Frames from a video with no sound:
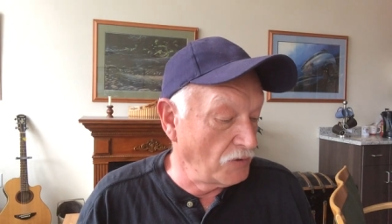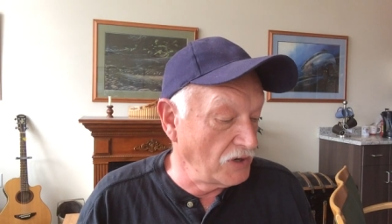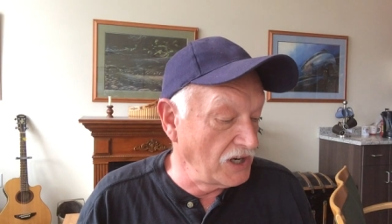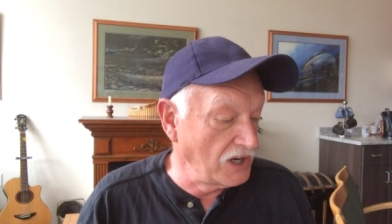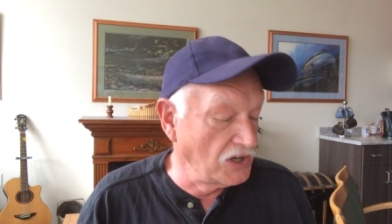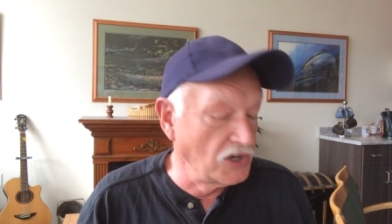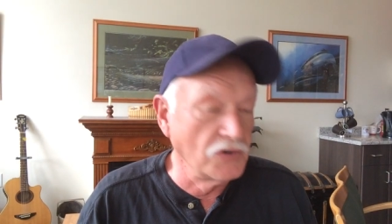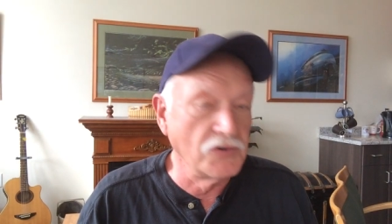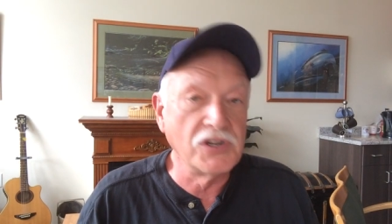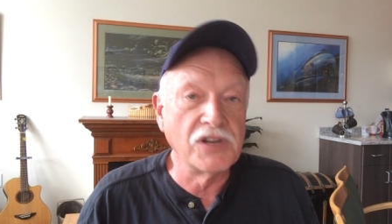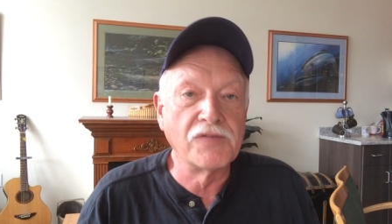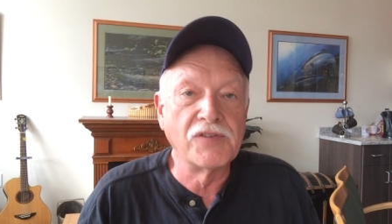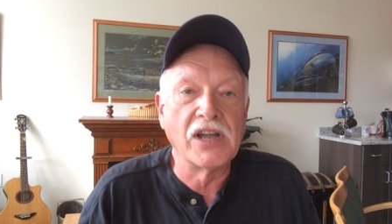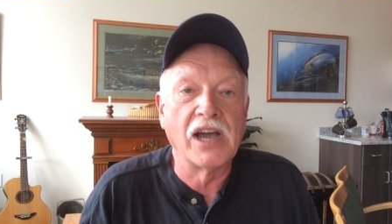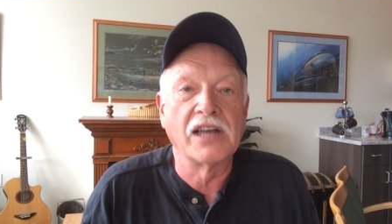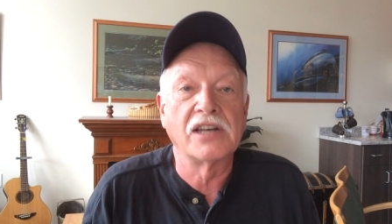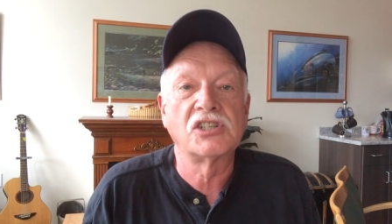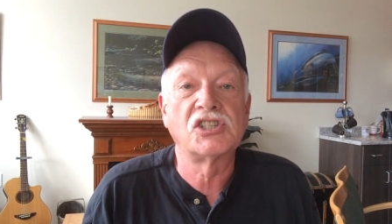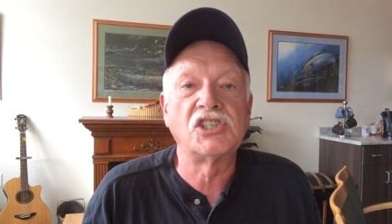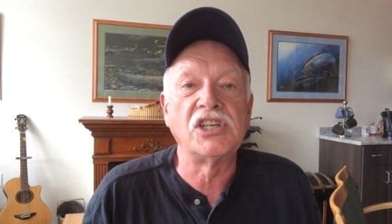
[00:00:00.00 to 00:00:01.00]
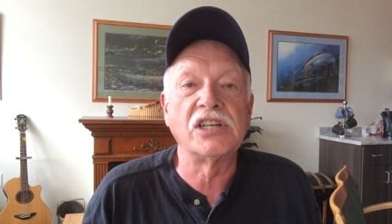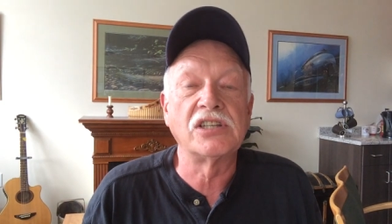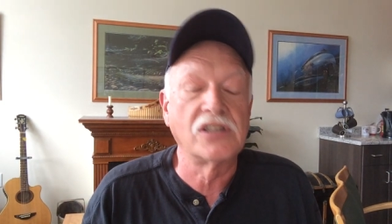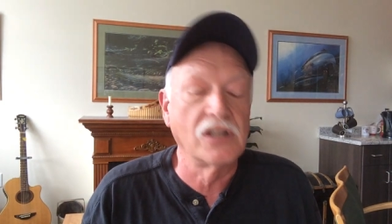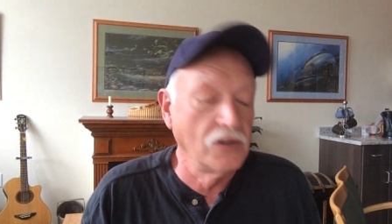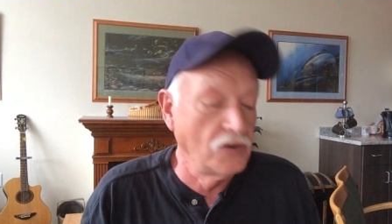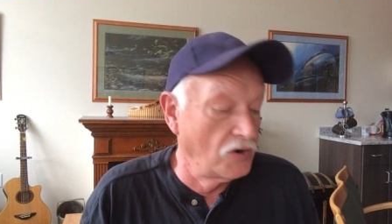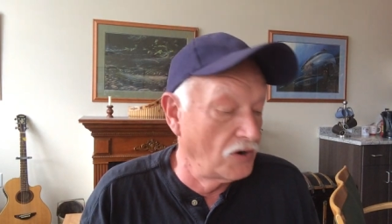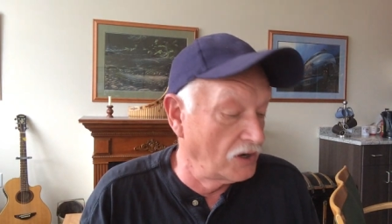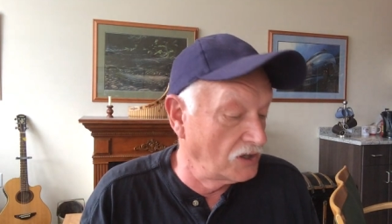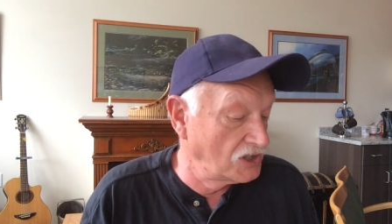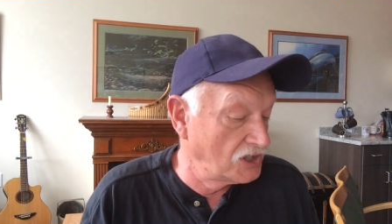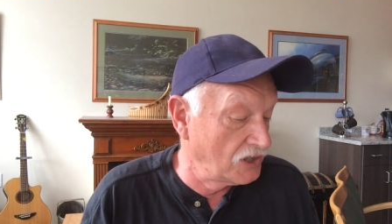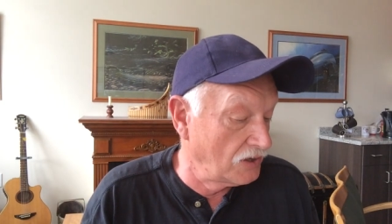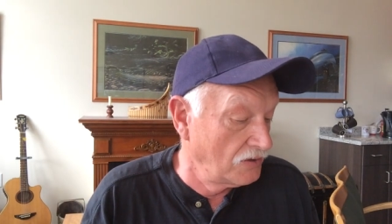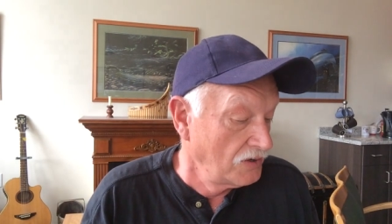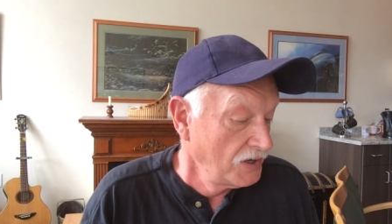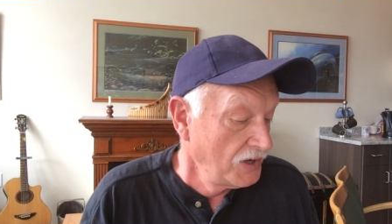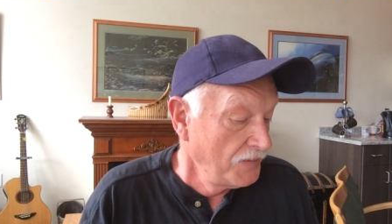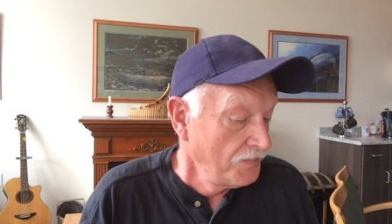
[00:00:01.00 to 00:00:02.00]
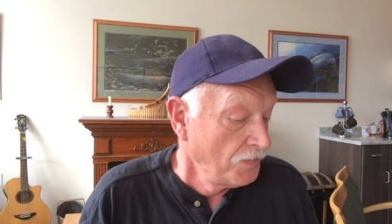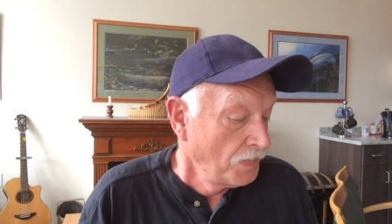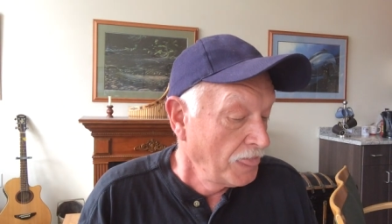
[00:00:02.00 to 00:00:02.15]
do you do? You've got to seek the Lord. So,